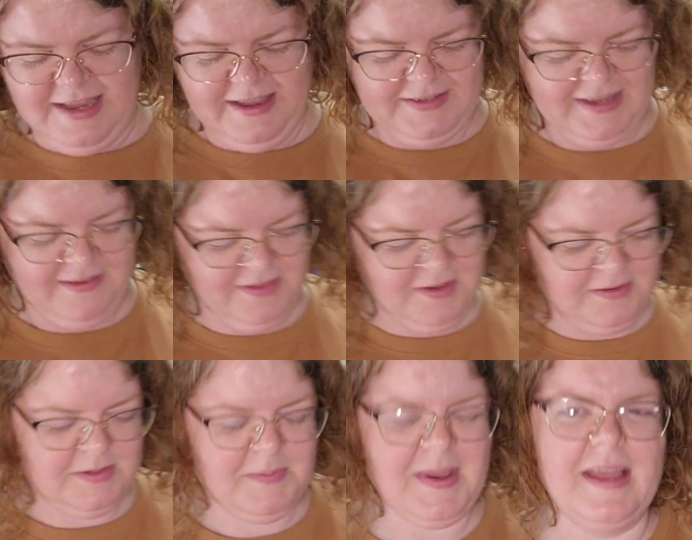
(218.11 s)
You have to have
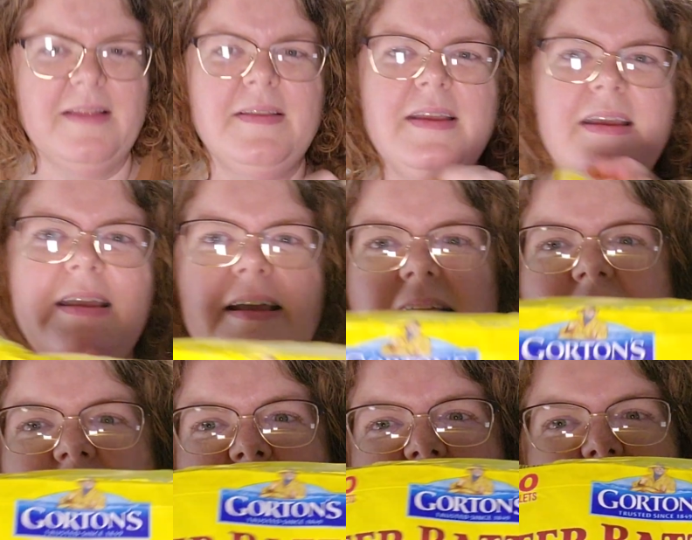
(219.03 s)
those, but
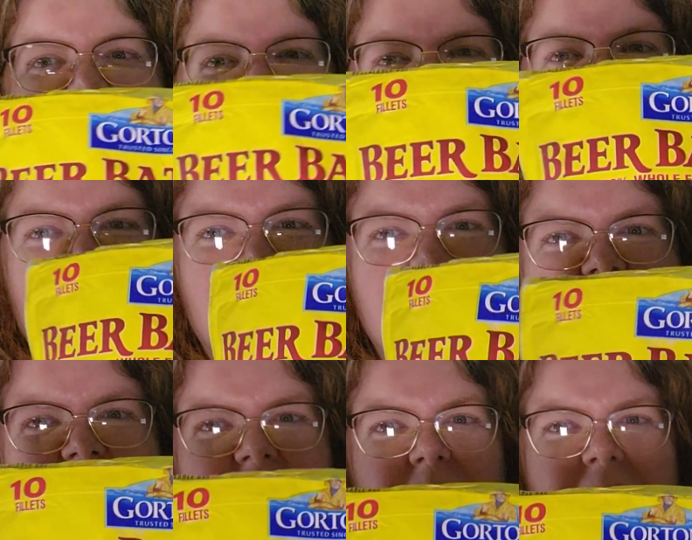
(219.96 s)
the beer battered
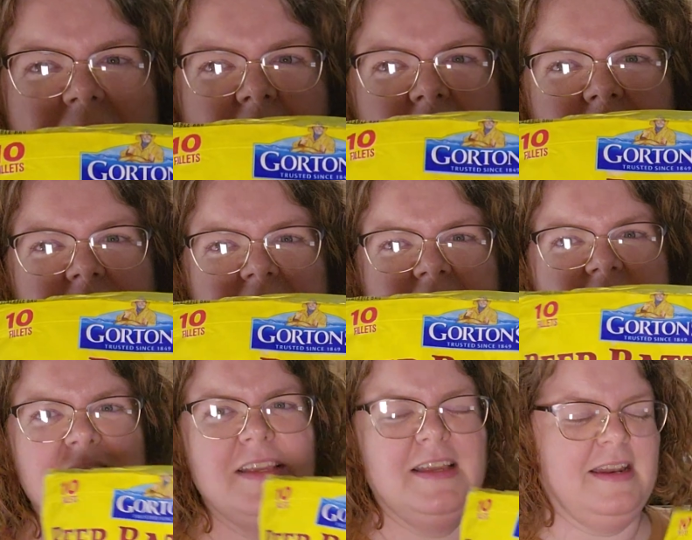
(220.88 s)
ones are our
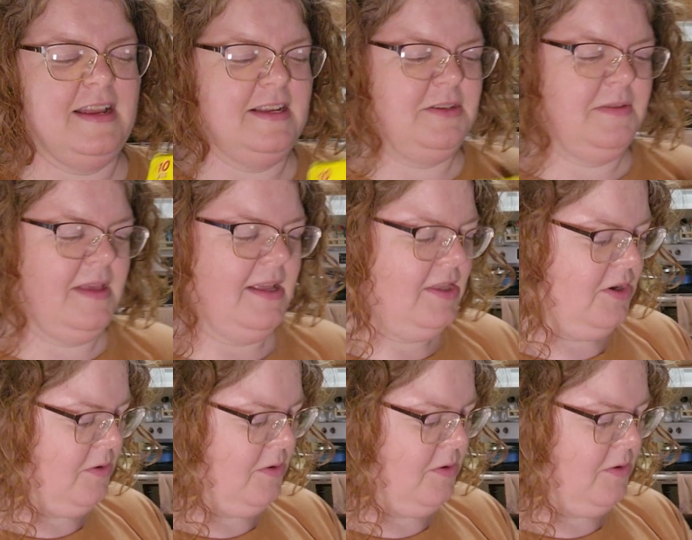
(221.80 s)
faves, and I do like the